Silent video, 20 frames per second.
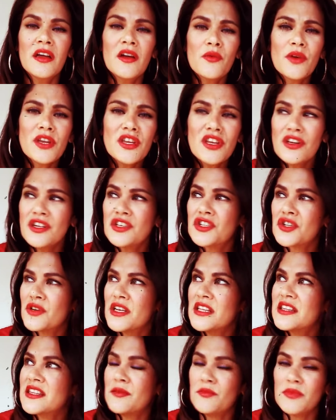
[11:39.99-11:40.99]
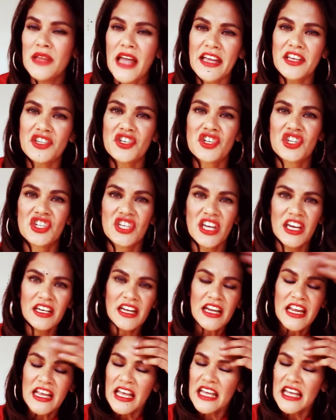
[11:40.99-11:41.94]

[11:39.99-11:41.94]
When you treat them like shit,